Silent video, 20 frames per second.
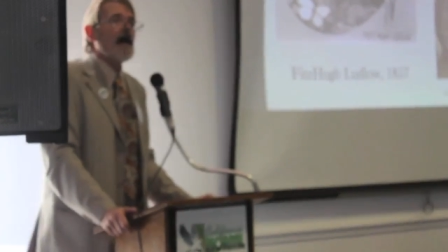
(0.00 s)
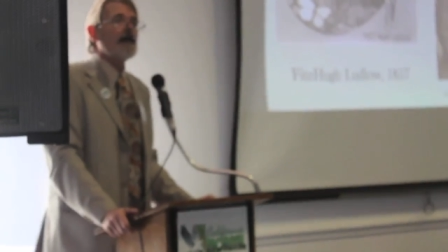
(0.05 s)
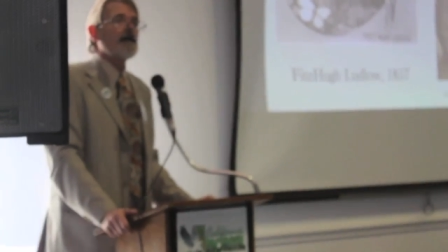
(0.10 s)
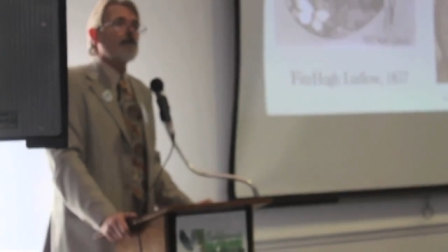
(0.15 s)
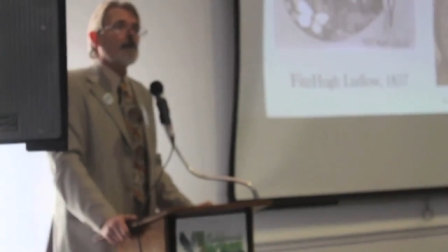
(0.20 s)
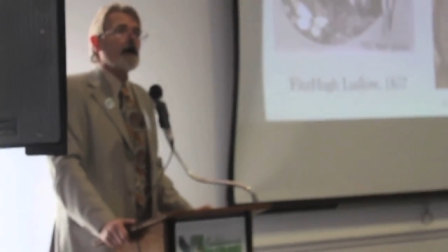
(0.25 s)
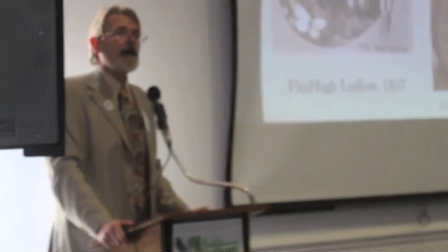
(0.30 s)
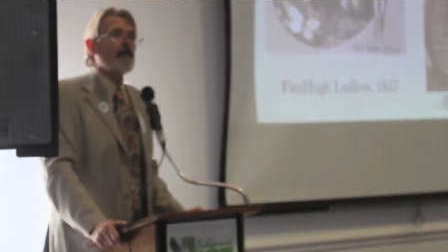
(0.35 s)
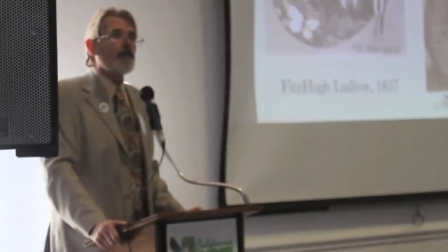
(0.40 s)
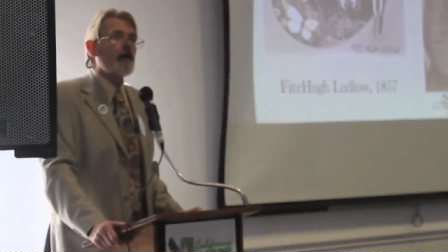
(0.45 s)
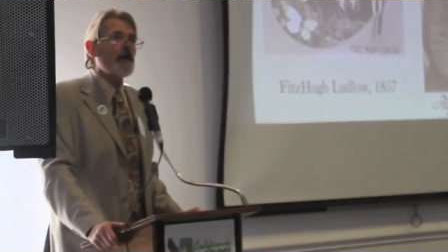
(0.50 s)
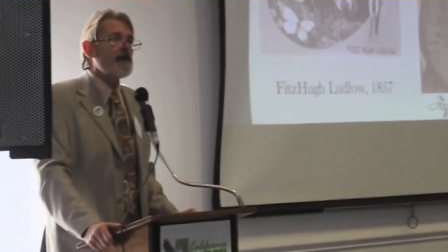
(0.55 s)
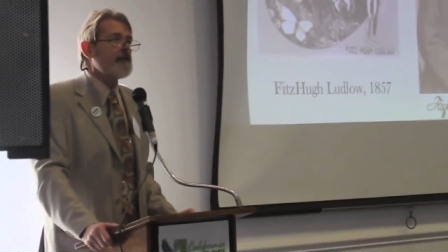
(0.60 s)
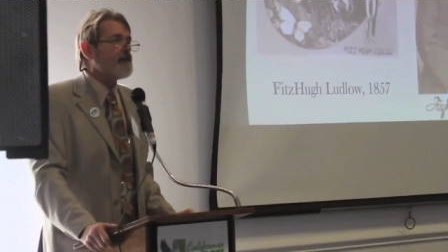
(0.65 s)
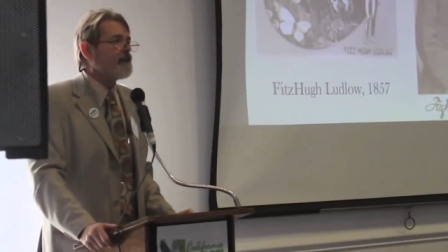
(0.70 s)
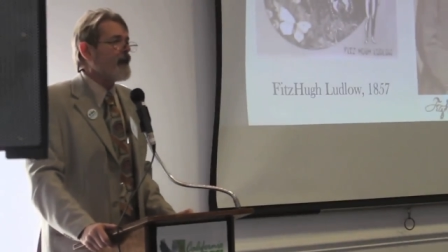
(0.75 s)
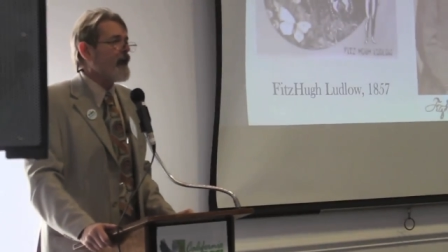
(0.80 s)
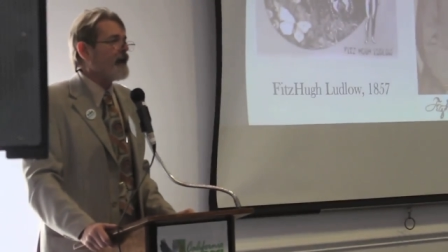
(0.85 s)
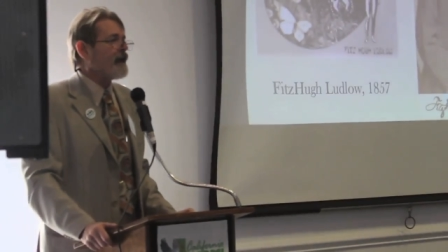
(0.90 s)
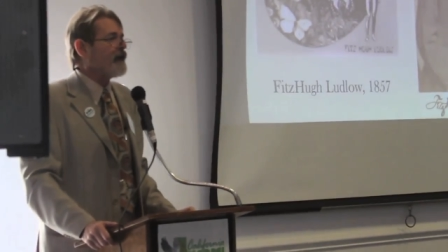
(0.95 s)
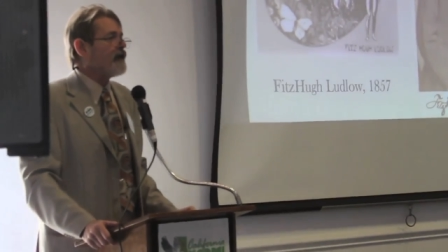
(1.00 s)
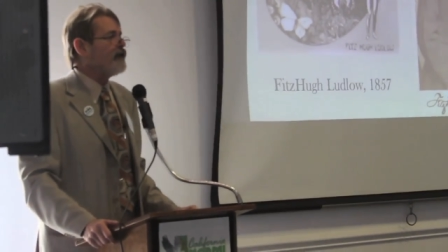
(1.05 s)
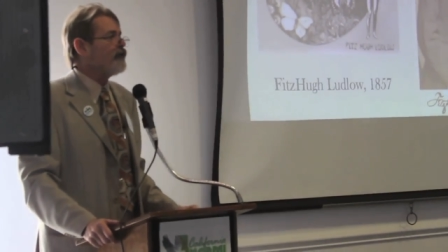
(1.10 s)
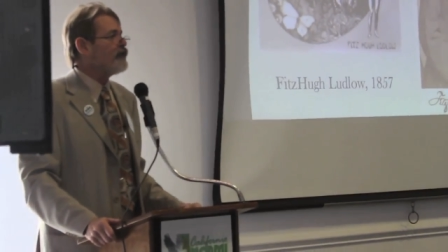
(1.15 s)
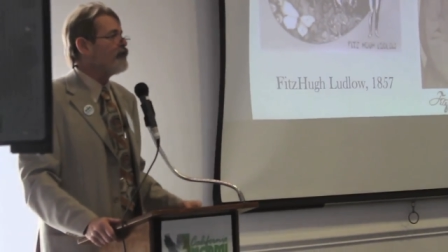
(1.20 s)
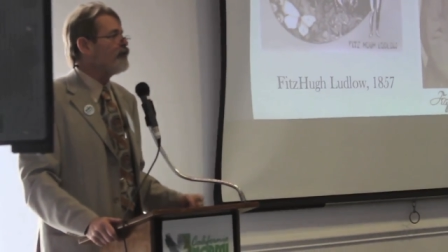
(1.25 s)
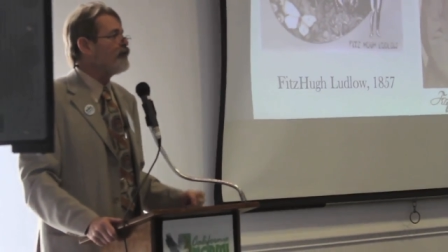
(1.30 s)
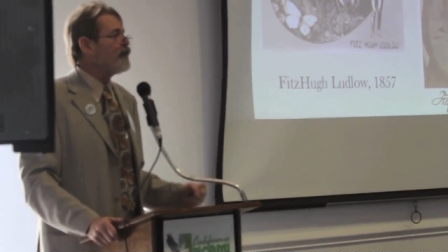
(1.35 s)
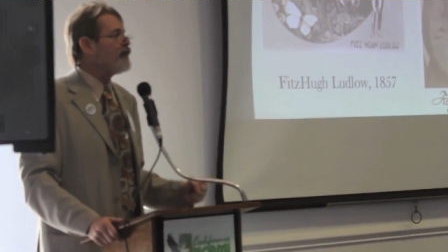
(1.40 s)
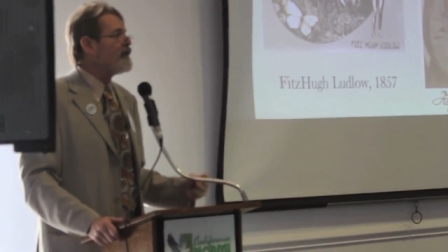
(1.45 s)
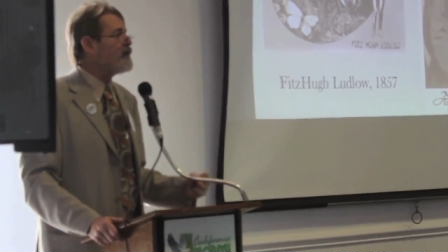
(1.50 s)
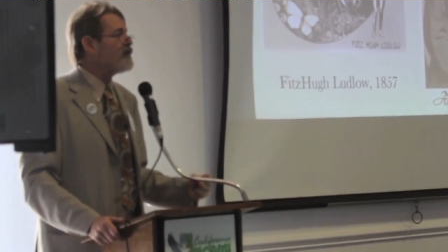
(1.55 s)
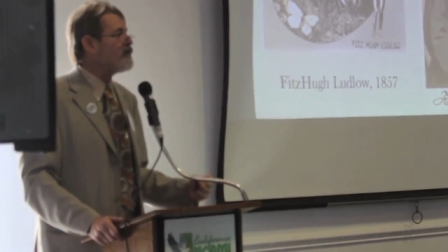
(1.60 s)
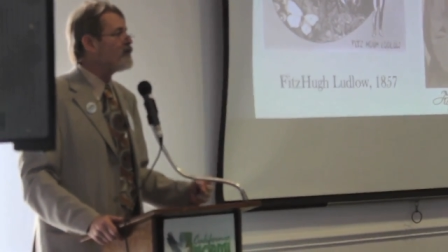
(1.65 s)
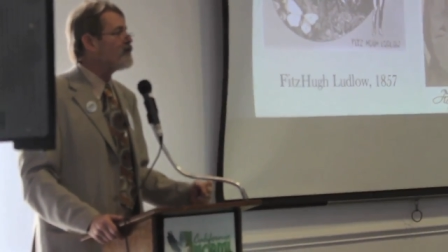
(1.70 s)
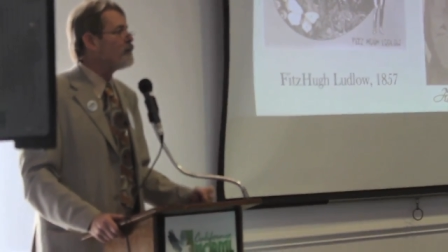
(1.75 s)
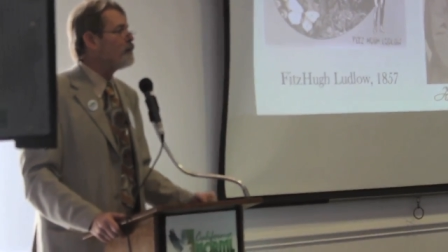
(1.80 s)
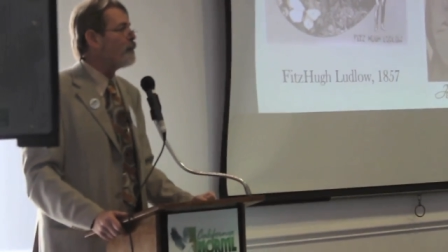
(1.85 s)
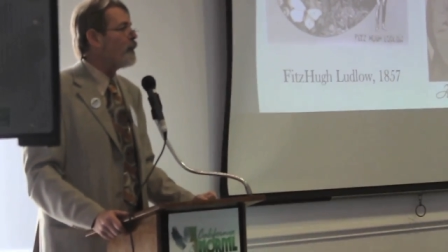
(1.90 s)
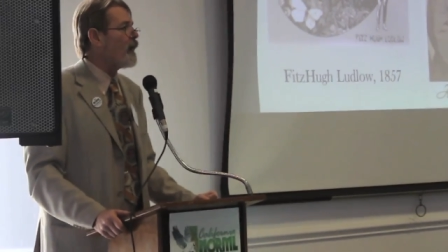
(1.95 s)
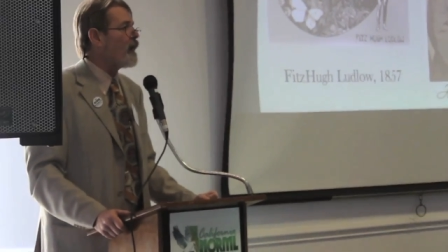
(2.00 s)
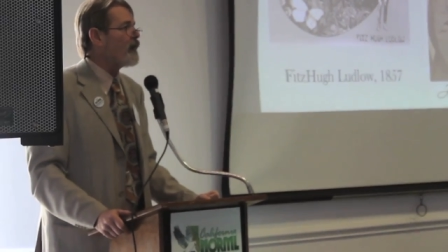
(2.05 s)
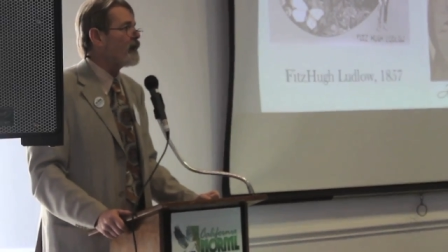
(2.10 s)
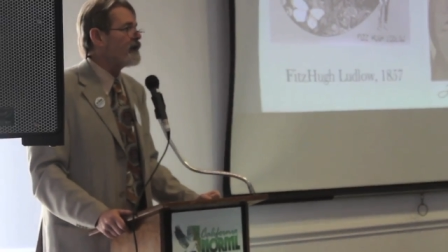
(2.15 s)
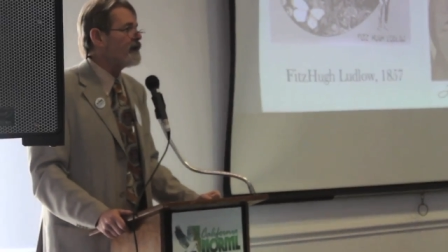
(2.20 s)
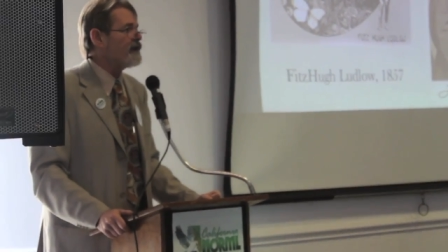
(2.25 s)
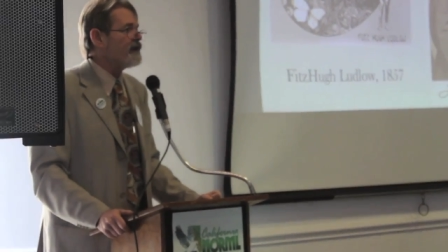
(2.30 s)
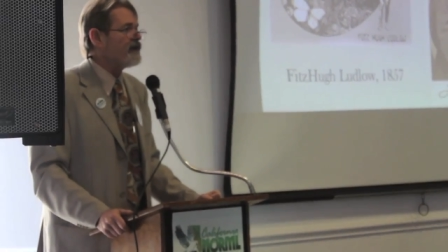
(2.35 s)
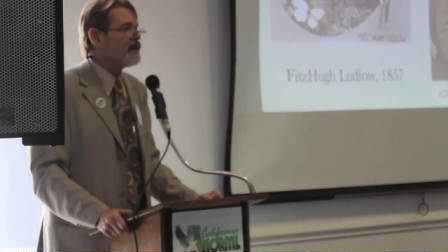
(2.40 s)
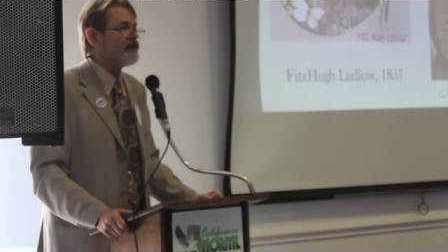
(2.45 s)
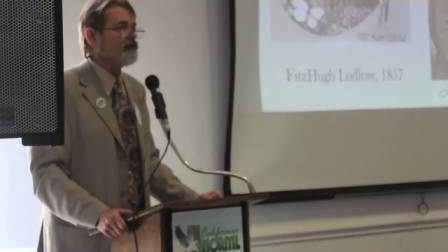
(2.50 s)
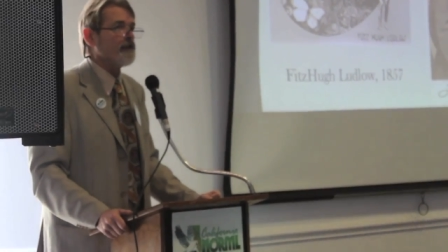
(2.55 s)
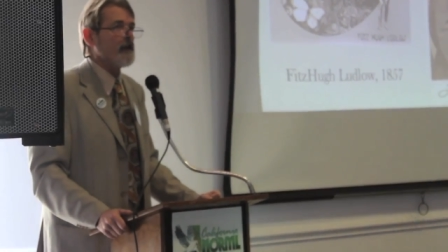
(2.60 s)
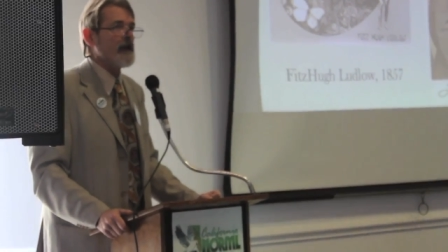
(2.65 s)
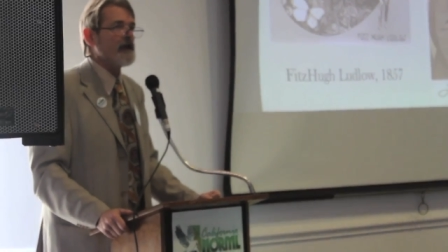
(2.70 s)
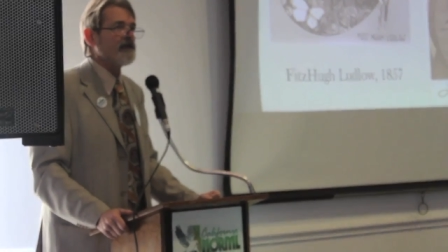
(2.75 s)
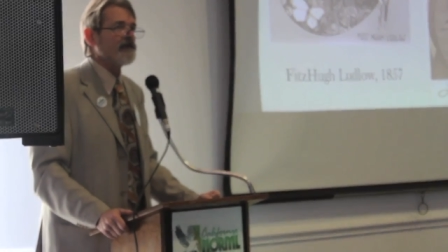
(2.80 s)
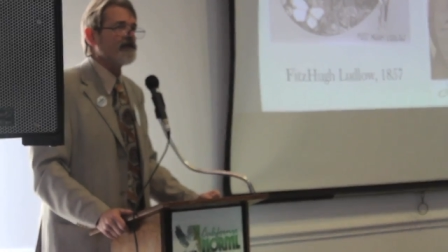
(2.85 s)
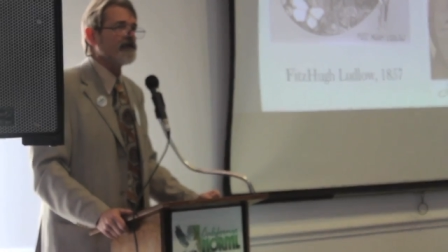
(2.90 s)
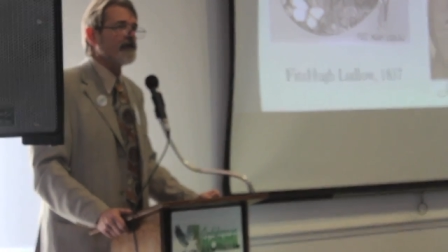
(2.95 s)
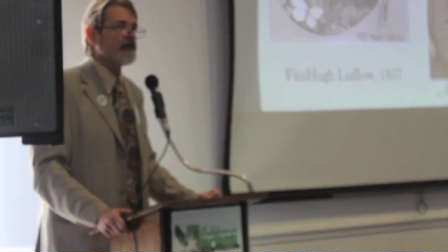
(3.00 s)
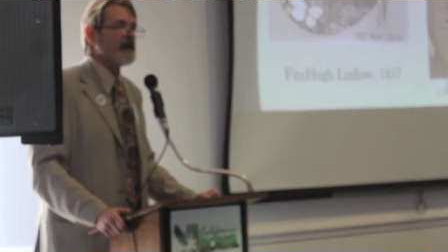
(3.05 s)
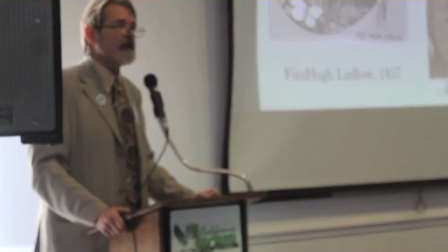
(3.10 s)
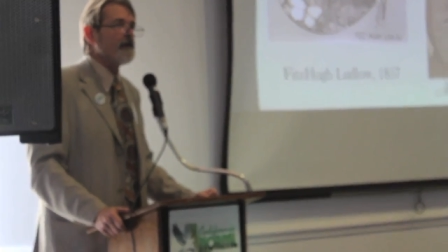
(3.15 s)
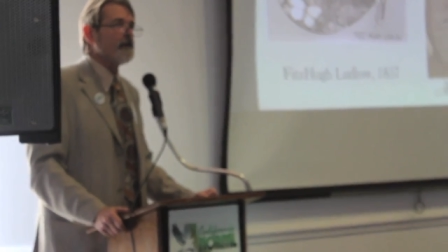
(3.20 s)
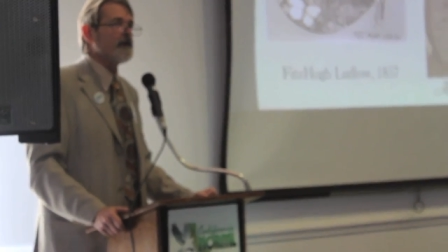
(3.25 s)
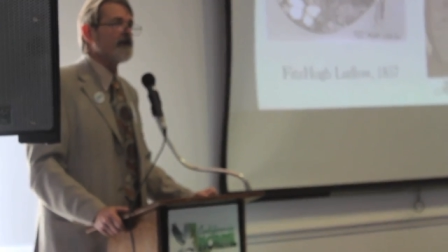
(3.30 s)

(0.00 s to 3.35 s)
And by the way, thank you to the Spark Dispensary,